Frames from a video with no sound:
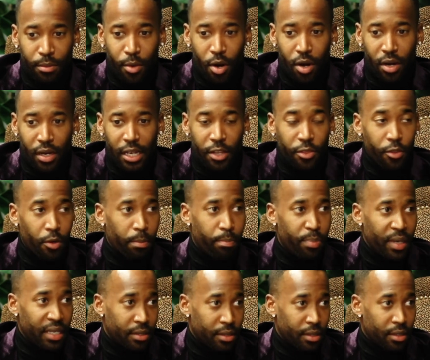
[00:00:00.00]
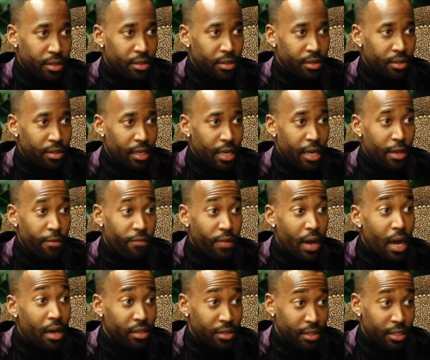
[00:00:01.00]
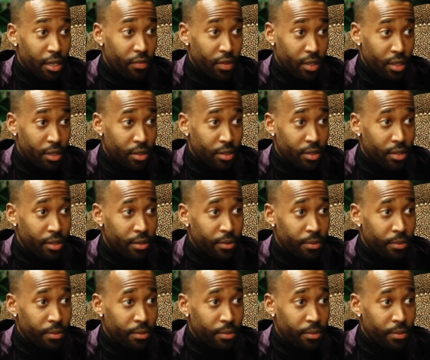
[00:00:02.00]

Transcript: mark in their business in 5 to 7 years.